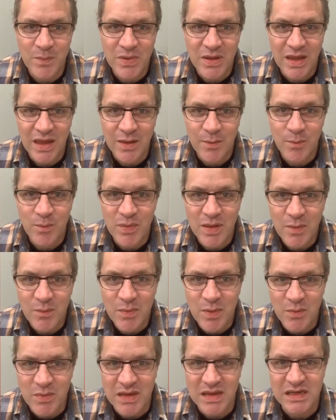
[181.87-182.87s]

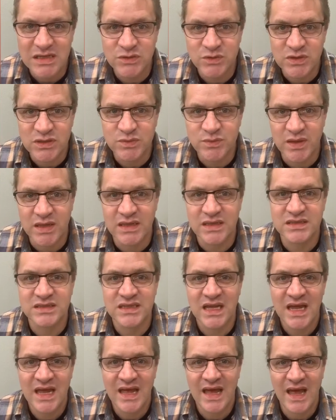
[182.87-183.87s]
Epiphanes, which means
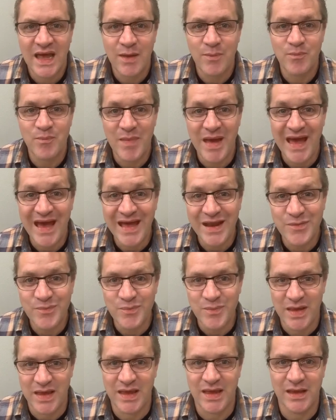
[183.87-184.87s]
a
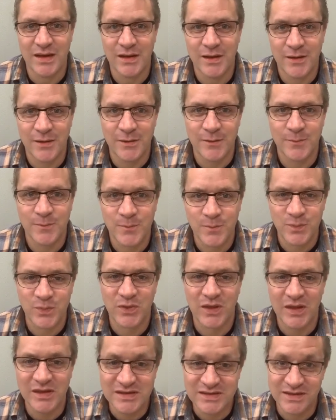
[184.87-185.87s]
madman.
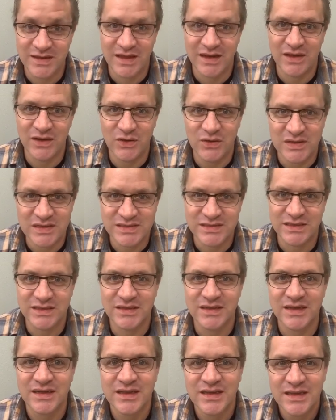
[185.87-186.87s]
Isn't that interesting?
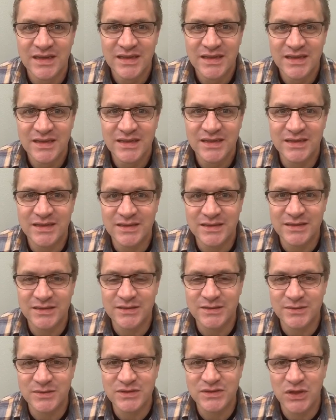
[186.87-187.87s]

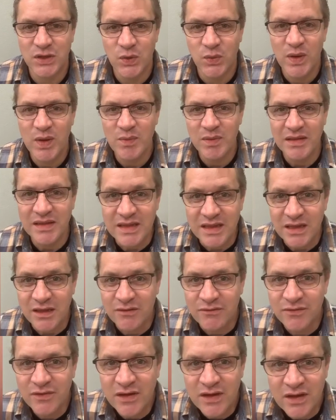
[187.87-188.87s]
So we
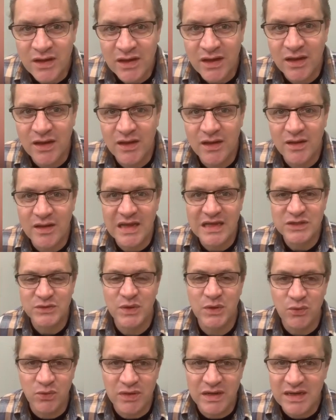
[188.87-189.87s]
believe, as we
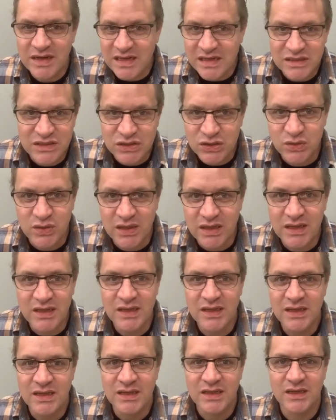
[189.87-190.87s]
read history,
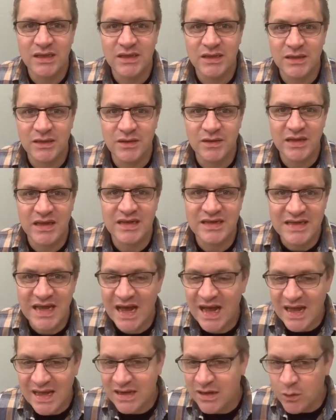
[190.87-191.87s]
he
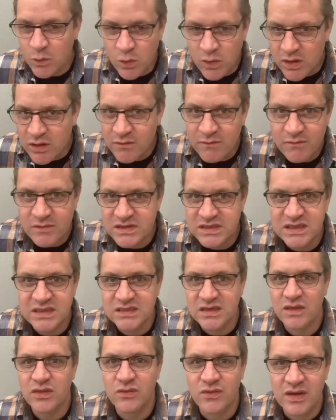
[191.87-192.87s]
died in
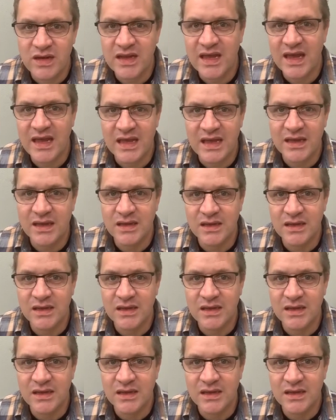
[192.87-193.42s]
163